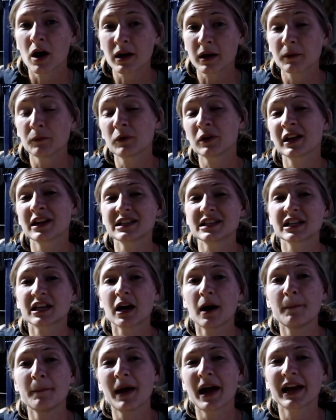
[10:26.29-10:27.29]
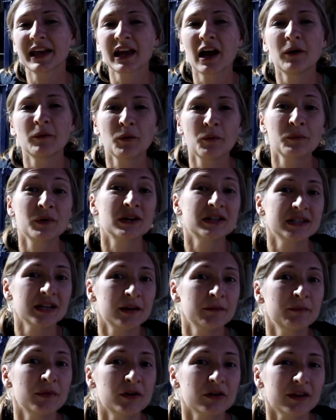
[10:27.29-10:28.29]
Rocket will get to come back out when we're
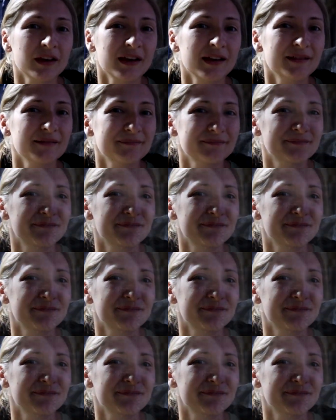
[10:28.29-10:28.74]
done milking.